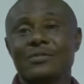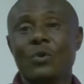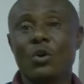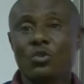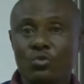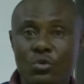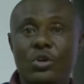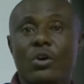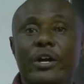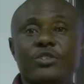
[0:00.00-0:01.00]
We're going to do the
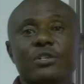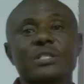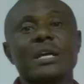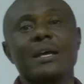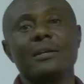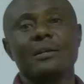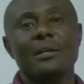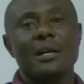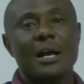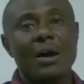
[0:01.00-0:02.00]
corrections here,
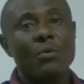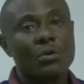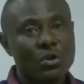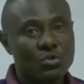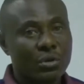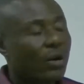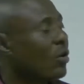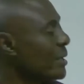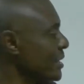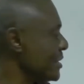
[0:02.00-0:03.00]
and we're going to
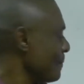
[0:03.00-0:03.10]
record it.